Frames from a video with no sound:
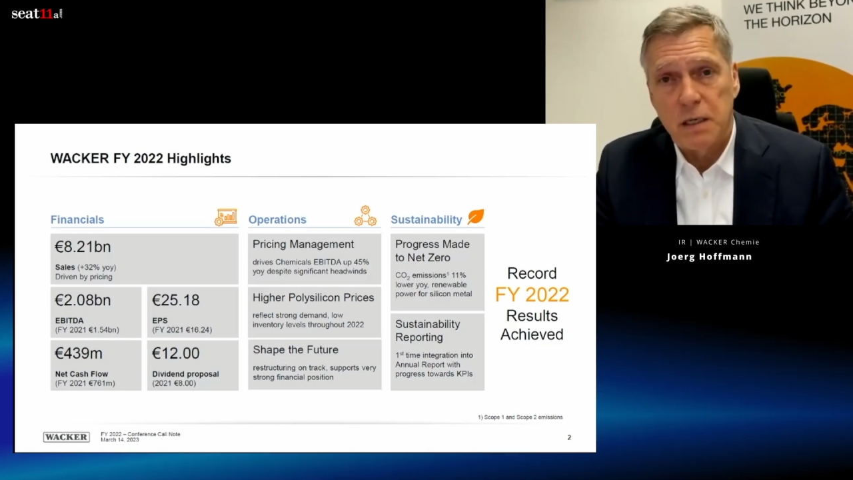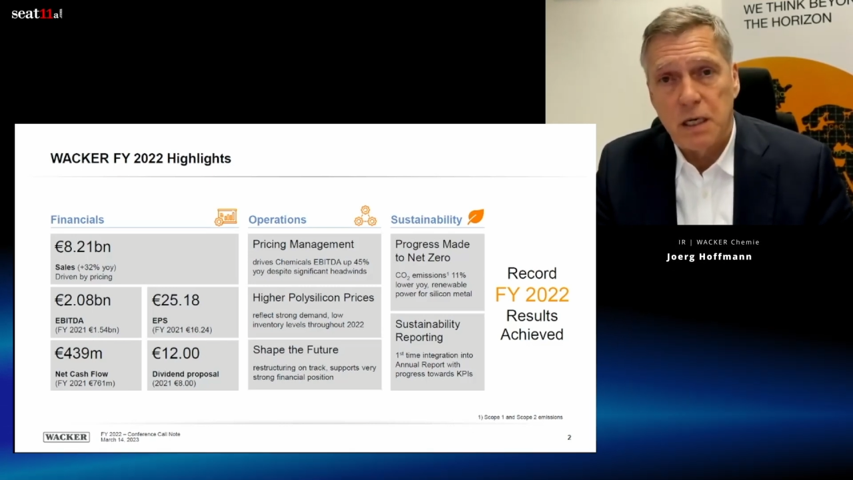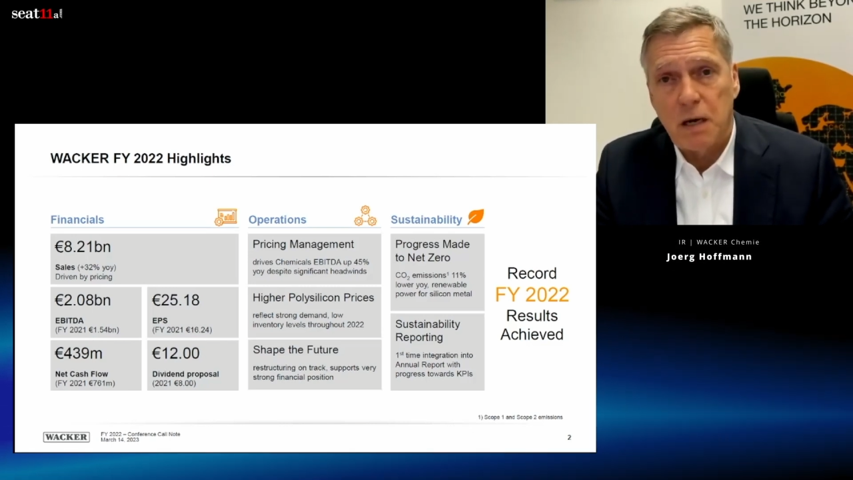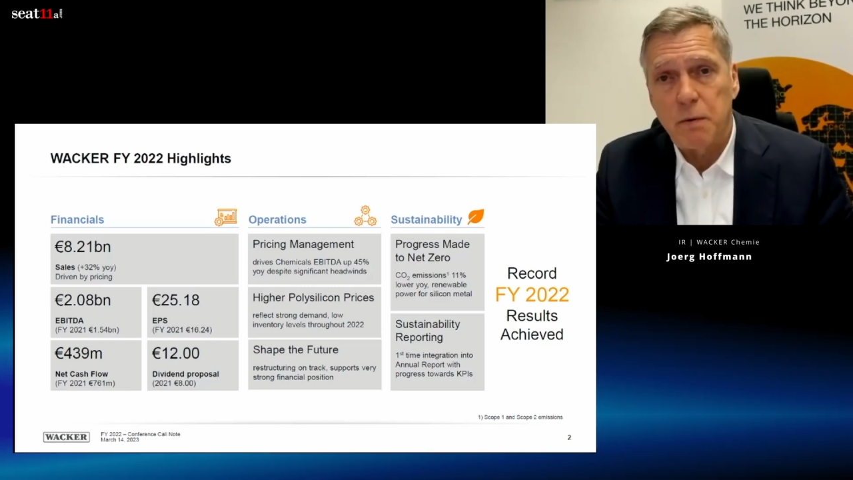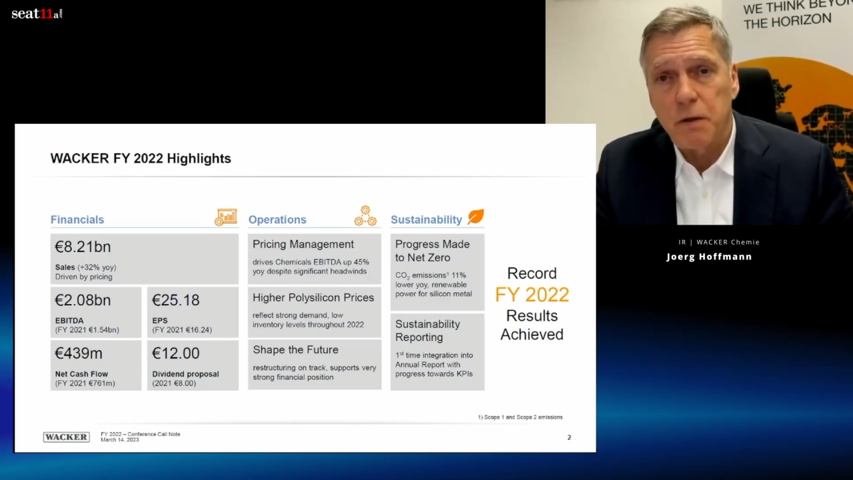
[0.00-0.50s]

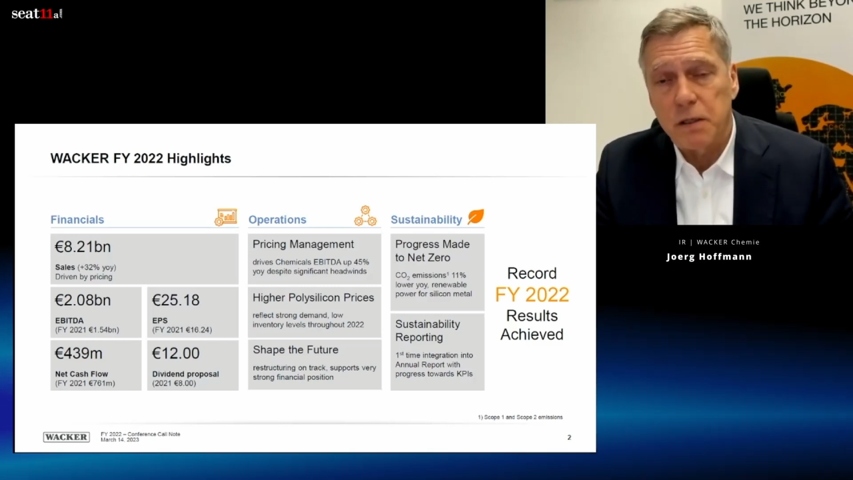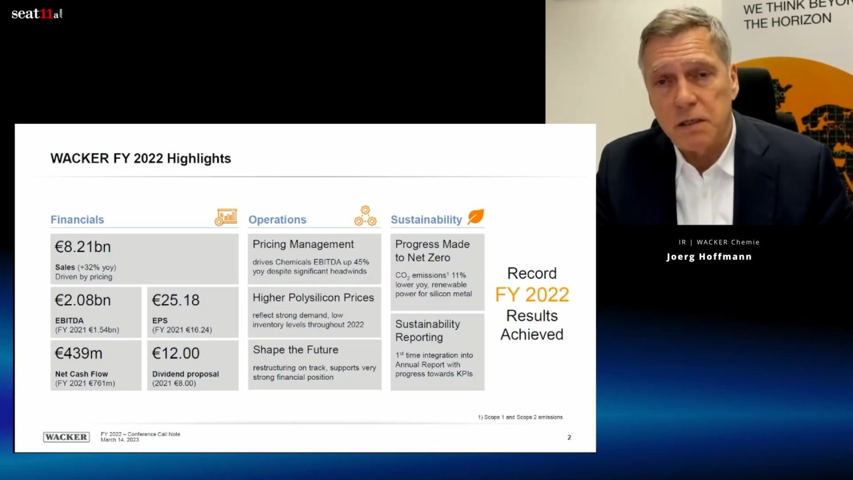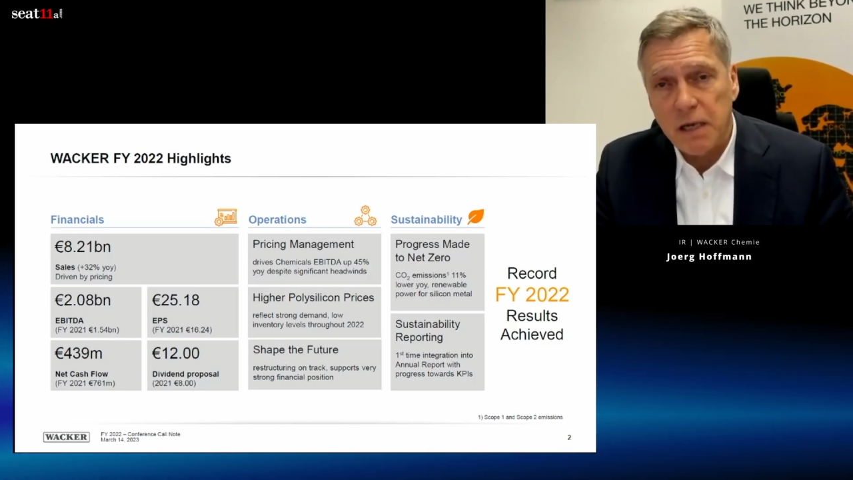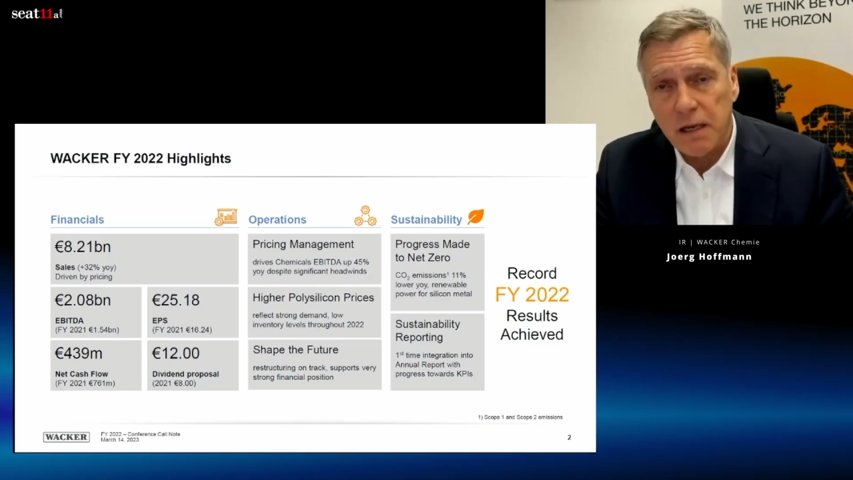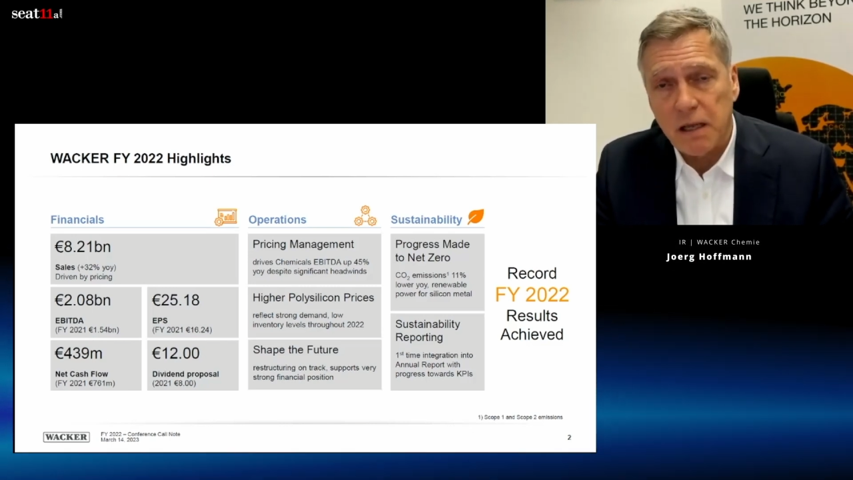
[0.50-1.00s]
And we're going
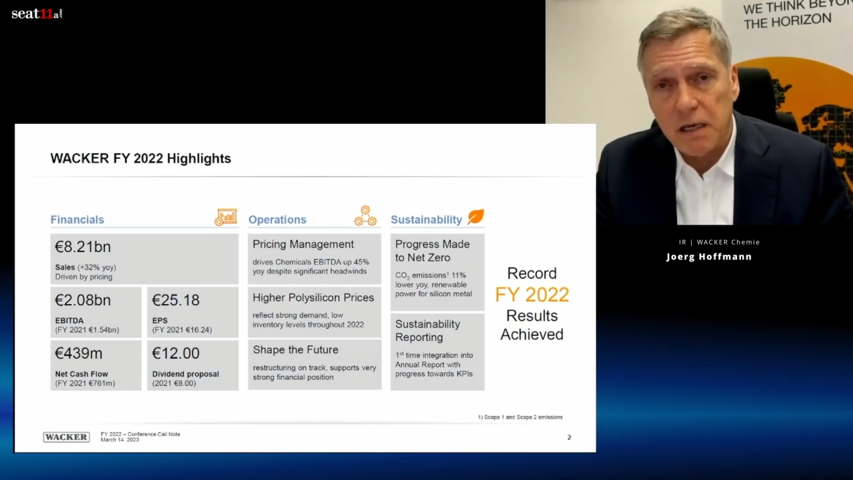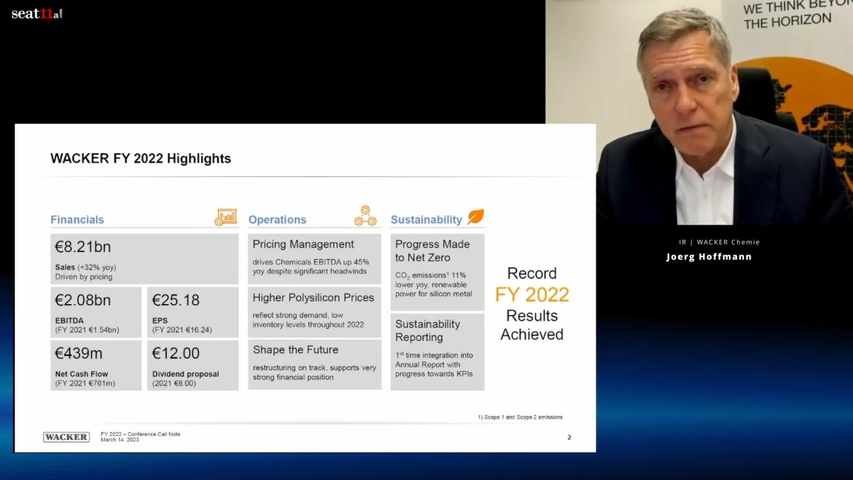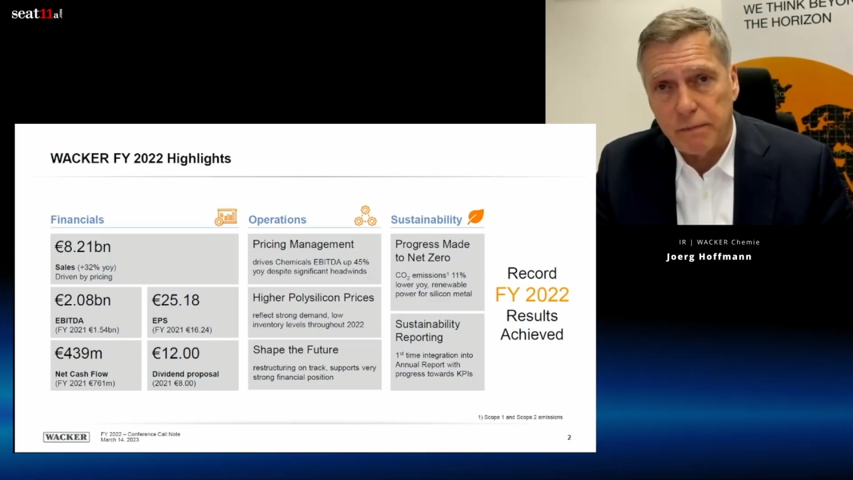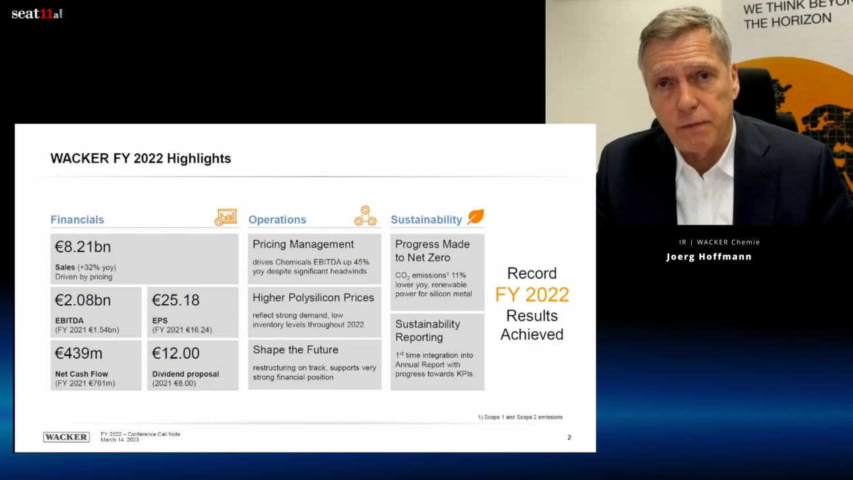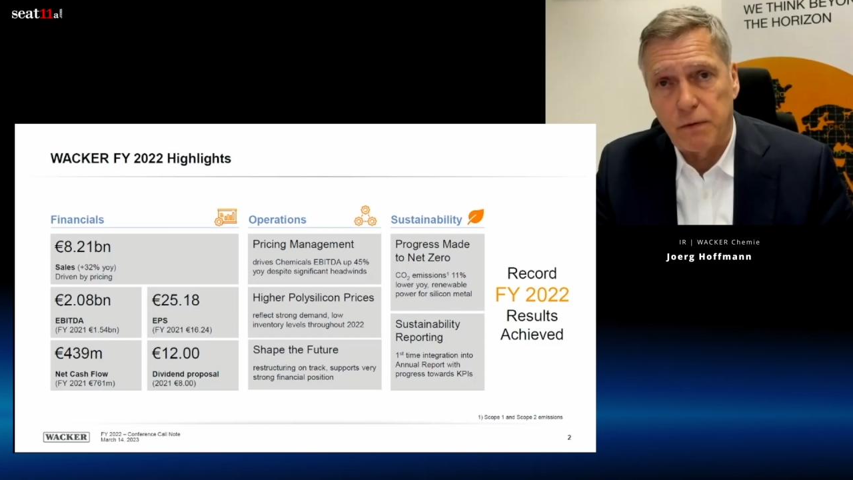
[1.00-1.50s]
to take that
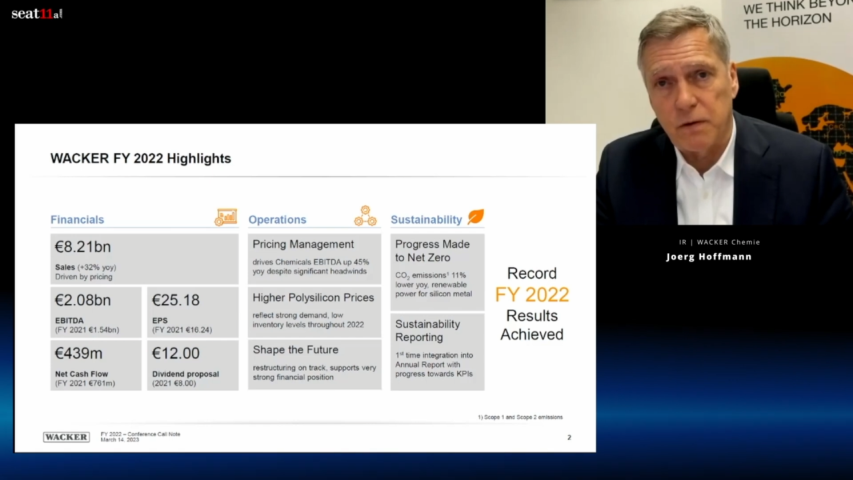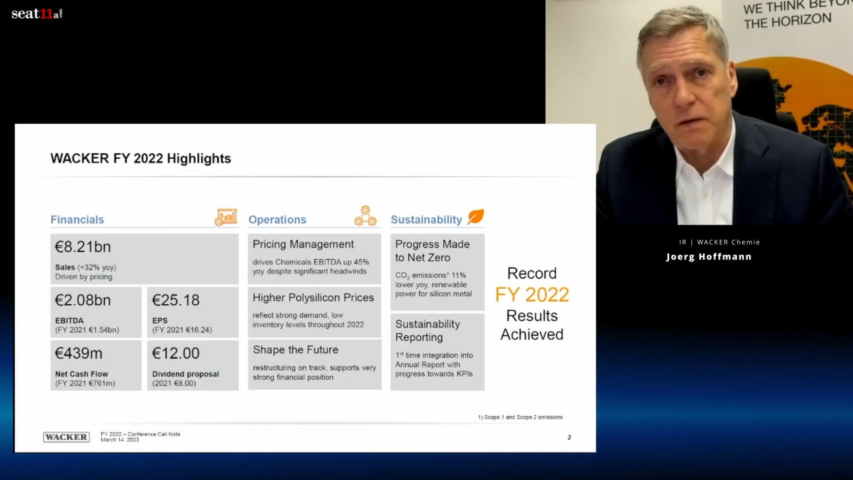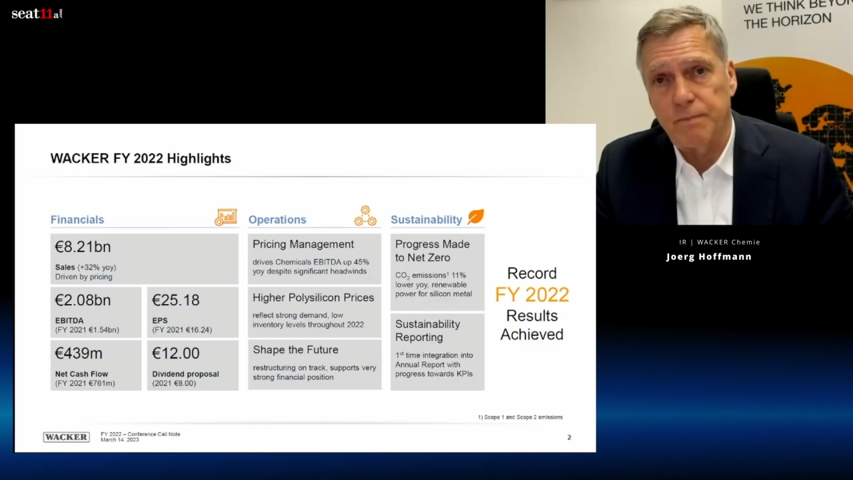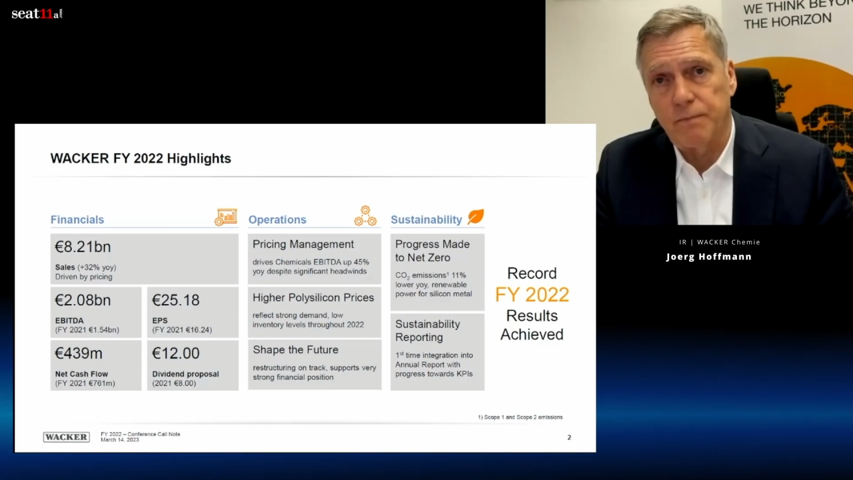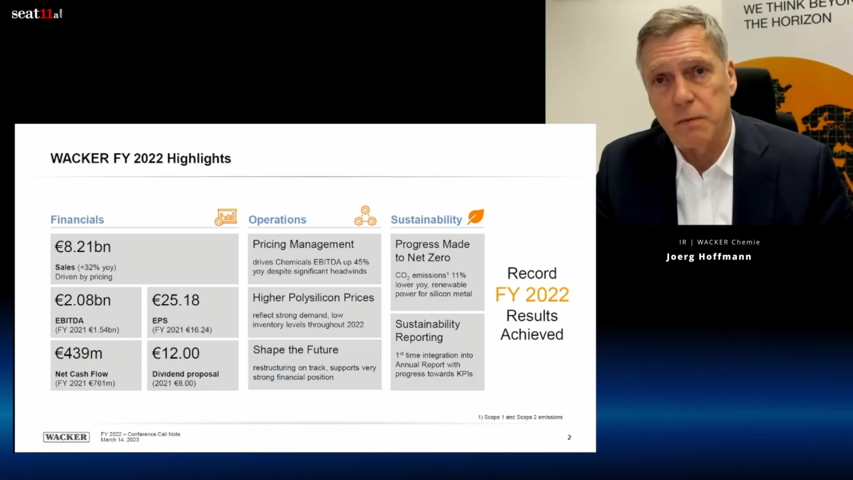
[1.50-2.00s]
even further.